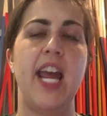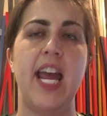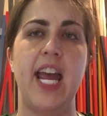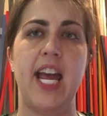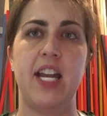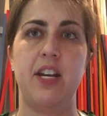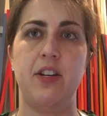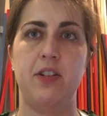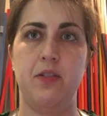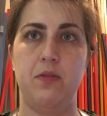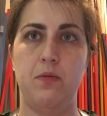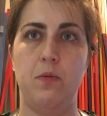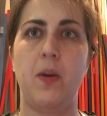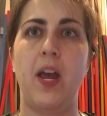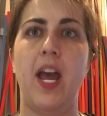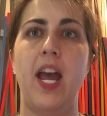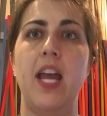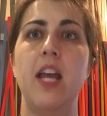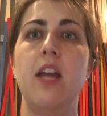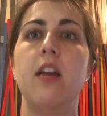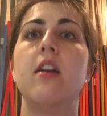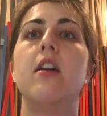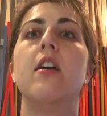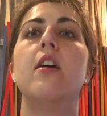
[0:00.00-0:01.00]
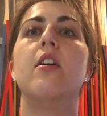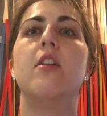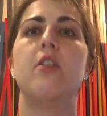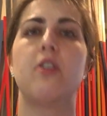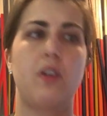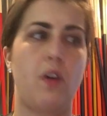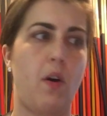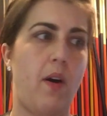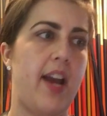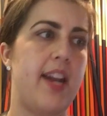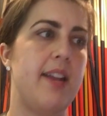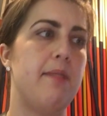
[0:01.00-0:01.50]
and, okay?
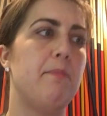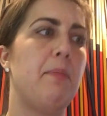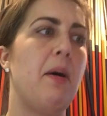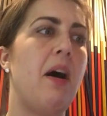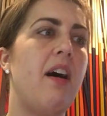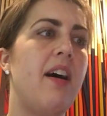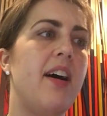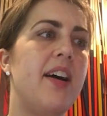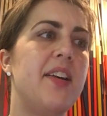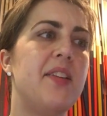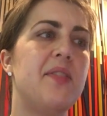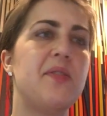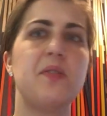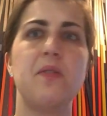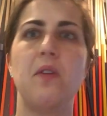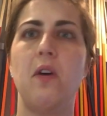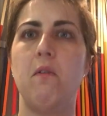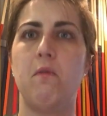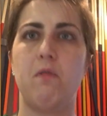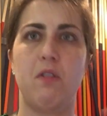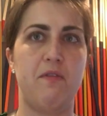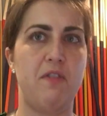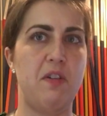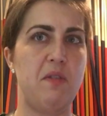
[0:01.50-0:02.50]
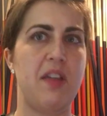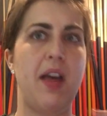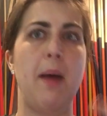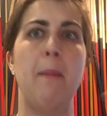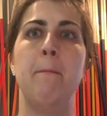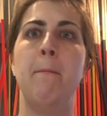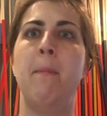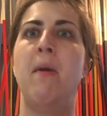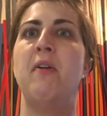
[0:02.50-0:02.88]
Go ahead and pause, review that